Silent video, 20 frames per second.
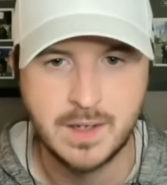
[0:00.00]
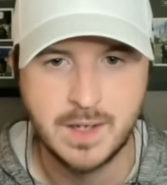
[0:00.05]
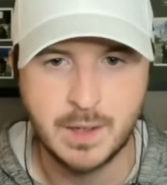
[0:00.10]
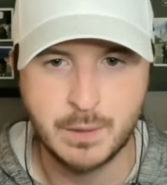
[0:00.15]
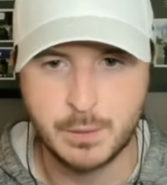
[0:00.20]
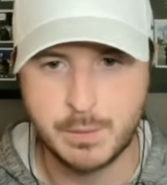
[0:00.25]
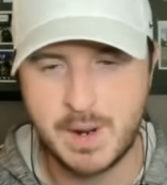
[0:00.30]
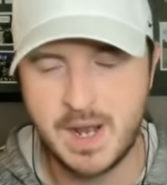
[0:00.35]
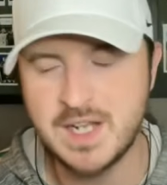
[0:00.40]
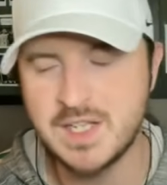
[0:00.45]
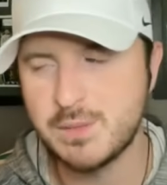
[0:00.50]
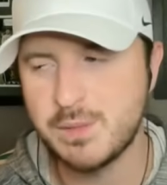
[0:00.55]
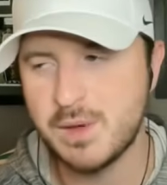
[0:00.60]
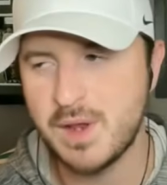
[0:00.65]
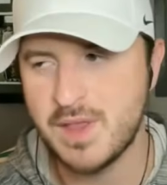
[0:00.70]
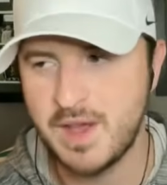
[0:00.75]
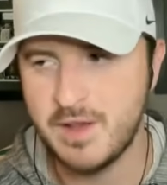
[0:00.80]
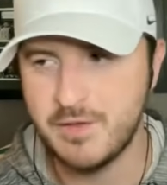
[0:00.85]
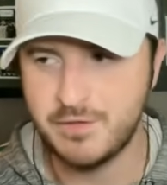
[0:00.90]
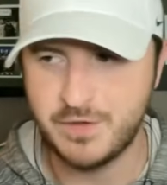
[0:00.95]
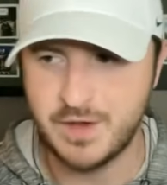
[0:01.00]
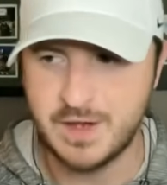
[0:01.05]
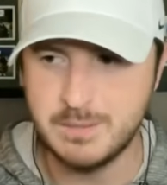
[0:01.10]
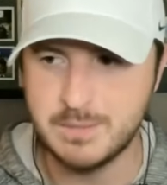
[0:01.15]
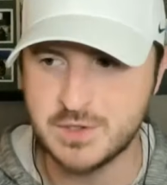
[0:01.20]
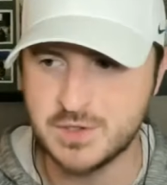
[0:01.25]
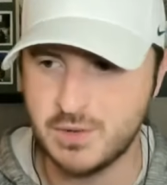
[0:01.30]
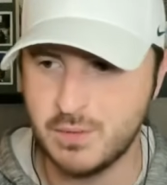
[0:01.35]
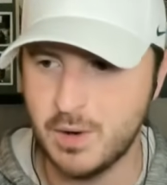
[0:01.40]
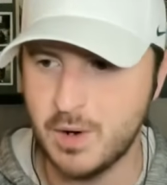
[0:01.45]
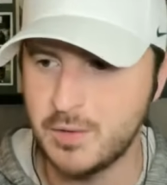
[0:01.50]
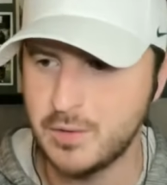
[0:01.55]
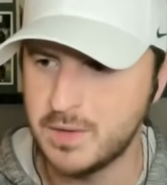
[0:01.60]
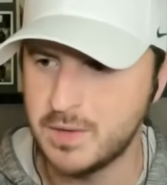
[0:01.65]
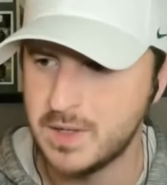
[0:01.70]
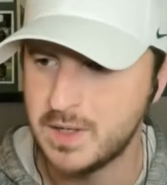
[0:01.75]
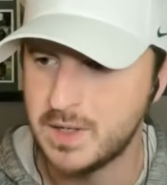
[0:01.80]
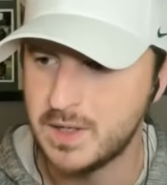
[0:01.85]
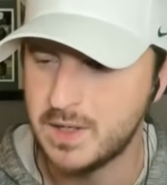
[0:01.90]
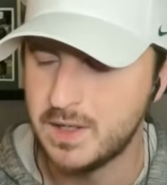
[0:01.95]
It reminds me of that famous quote,
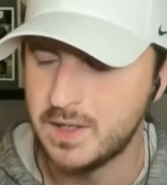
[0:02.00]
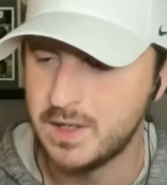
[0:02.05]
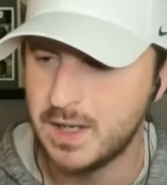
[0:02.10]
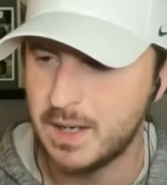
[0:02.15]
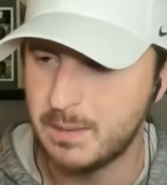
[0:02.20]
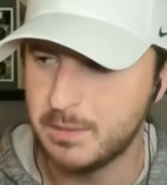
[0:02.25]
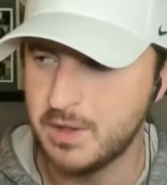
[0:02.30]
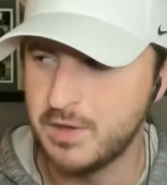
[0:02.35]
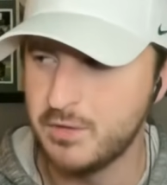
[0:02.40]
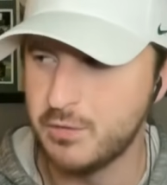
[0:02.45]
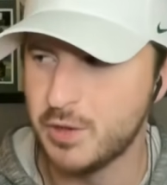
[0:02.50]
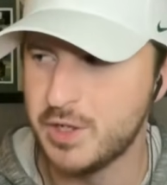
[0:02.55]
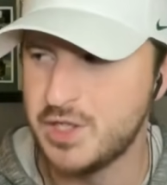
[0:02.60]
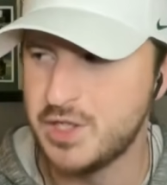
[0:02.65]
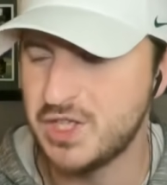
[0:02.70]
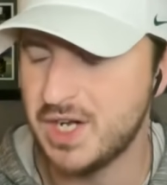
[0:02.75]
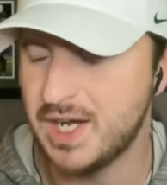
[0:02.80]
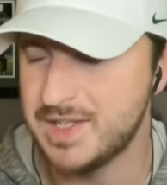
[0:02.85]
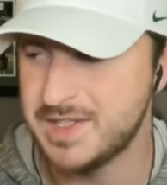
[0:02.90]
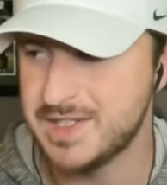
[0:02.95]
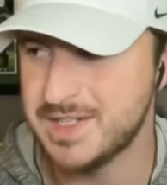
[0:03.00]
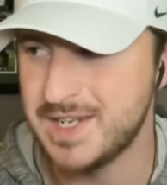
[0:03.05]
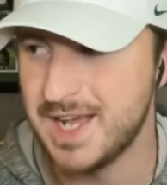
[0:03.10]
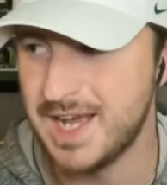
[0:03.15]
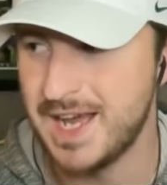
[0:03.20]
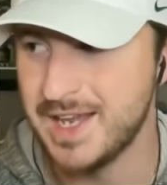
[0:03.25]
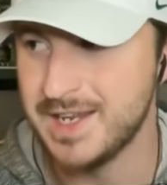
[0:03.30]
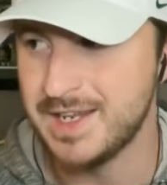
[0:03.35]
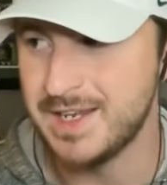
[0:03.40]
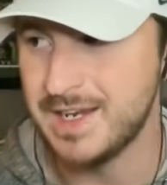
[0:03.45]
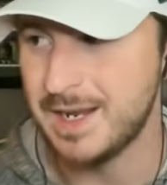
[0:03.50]
I believe Woody Johnson had it,